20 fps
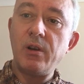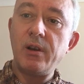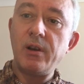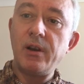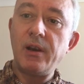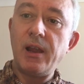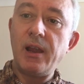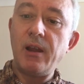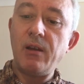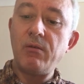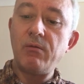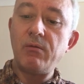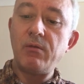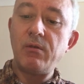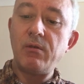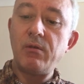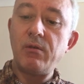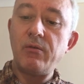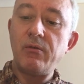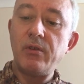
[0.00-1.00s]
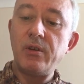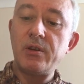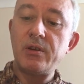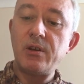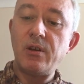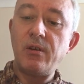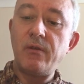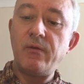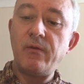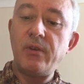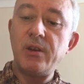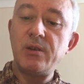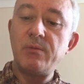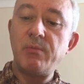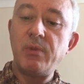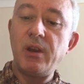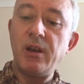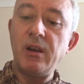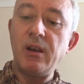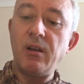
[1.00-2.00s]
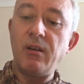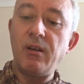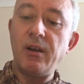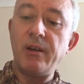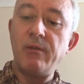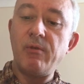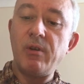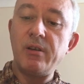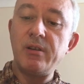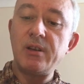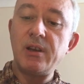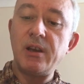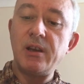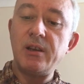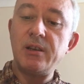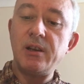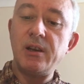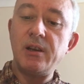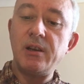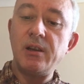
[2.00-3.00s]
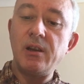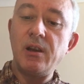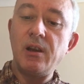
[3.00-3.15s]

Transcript: down the surface, being lightly rotated,